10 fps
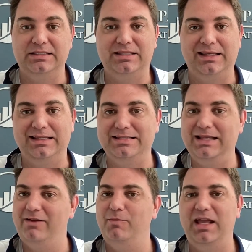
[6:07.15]
Like instead
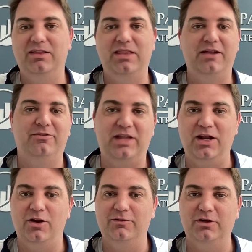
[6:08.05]
of making that flight
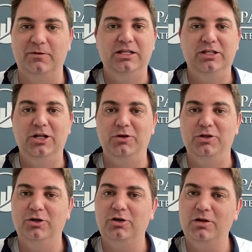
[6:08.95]
over,
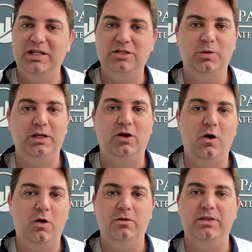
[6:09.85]
you're going to be doing
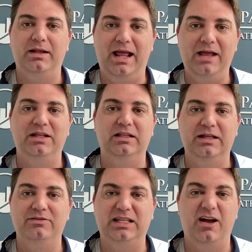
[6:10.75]
all the heavy
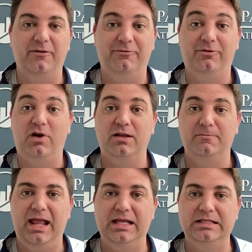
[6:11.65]
lifting up front.
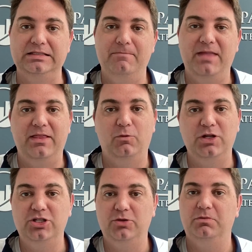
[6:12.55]
And then
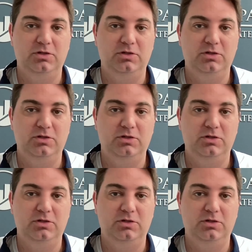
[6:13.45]
once you,